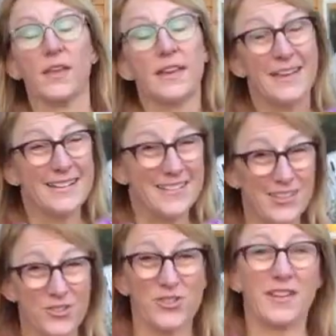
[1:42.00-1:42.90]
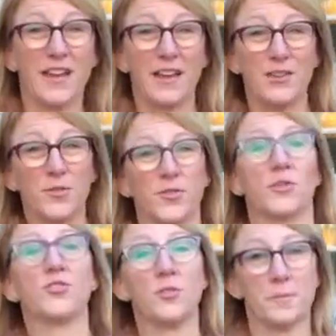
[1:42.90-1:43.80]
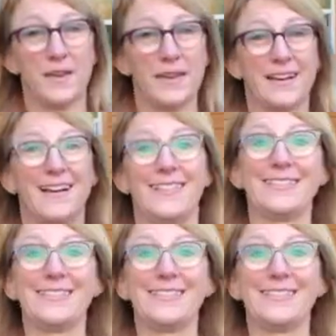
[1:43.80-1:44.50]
In addition, I use social media a